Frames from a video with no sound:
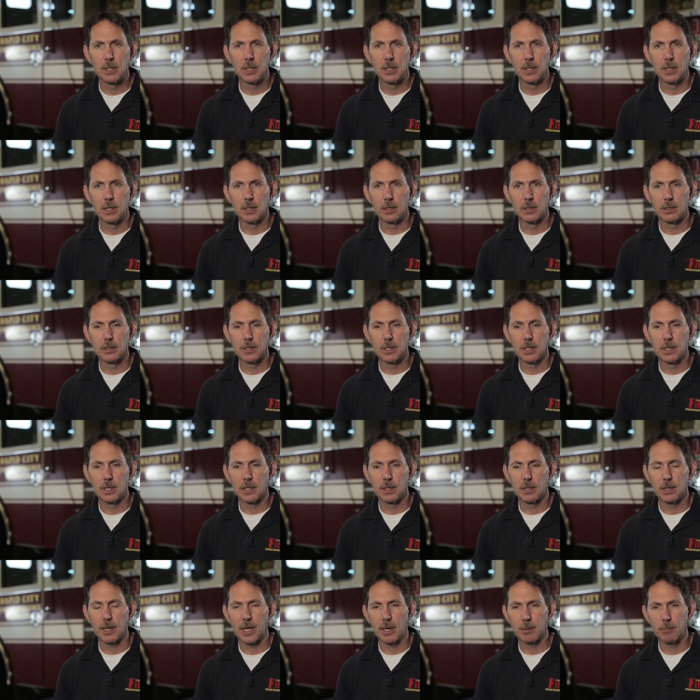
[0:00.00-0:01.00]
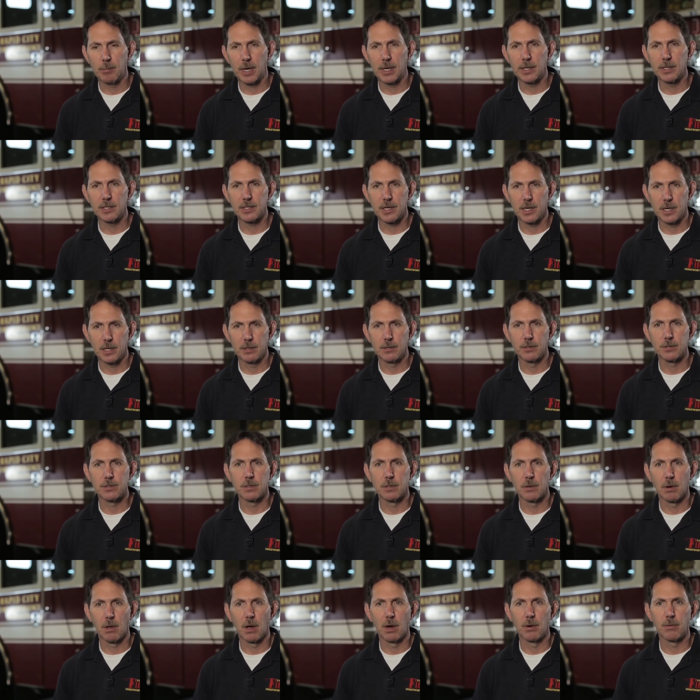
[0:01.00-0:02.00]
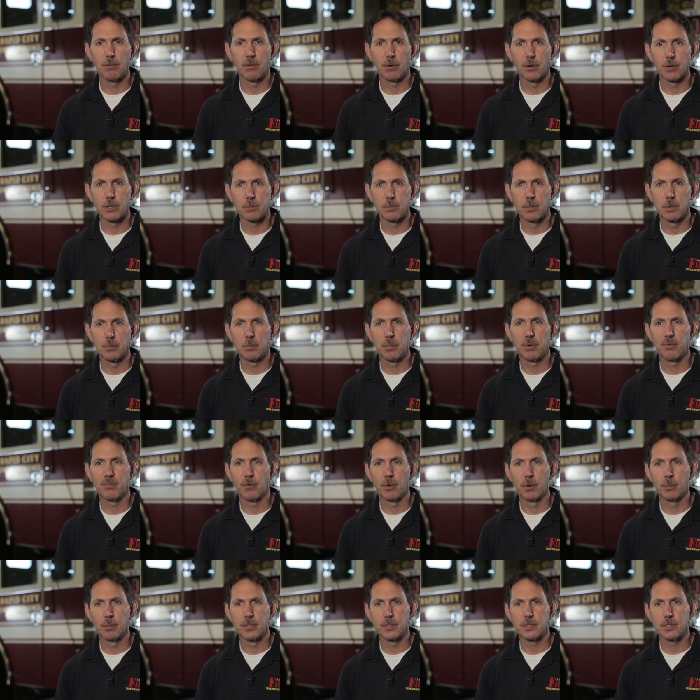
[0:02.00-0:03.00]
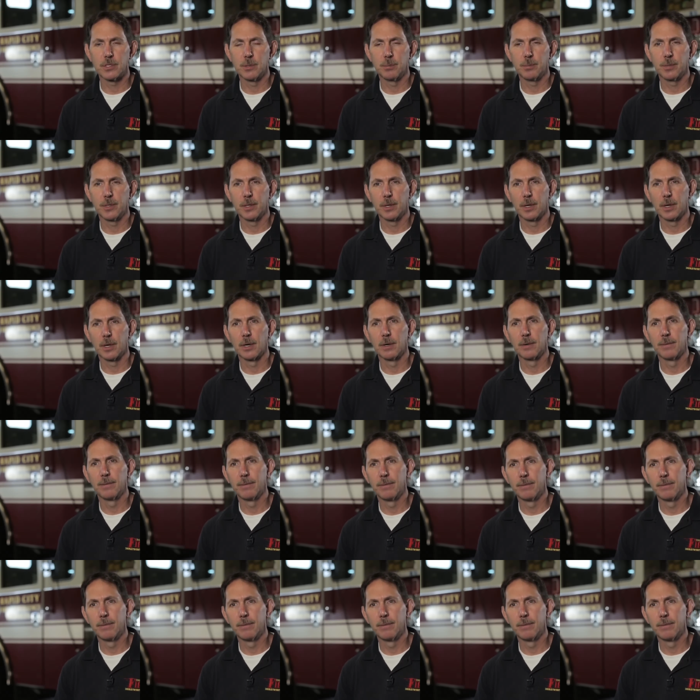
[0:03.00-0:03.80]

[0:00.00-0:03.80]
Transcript: and had bystanders and law enforcement performing CPR.